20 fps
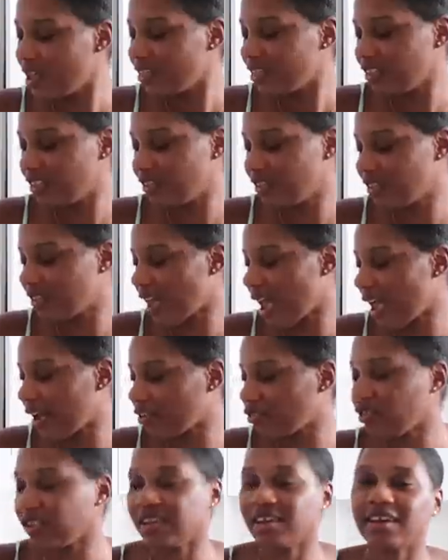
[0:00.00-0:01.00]
This is
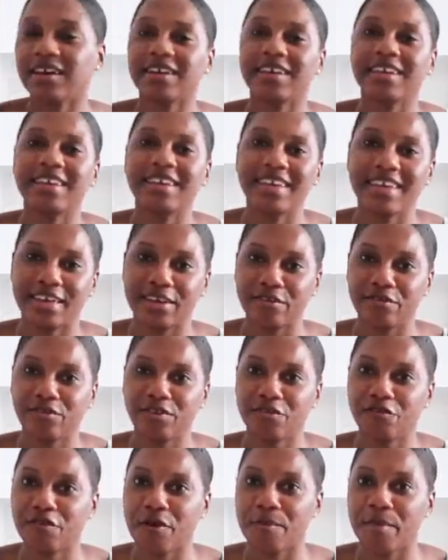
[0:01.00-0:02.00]
actually a gift
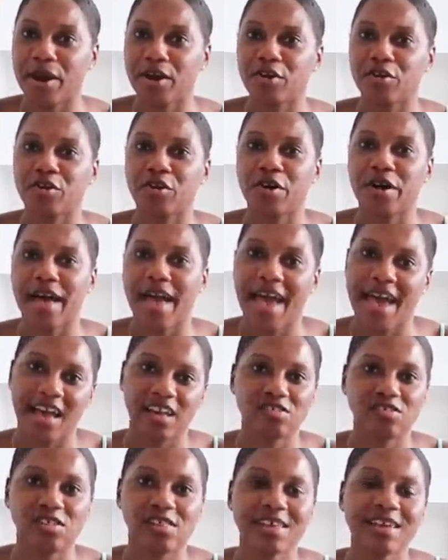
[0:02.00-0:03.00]
from my girl
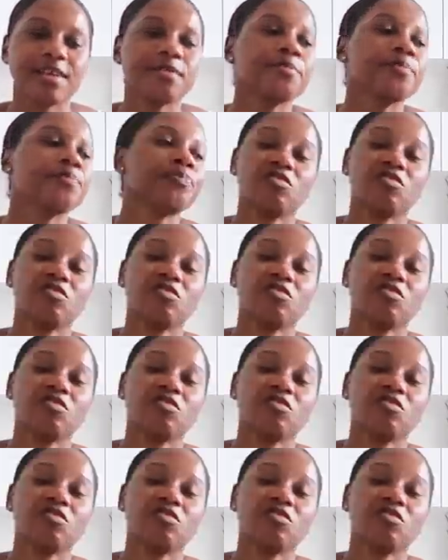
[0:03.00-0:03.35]
Ashley.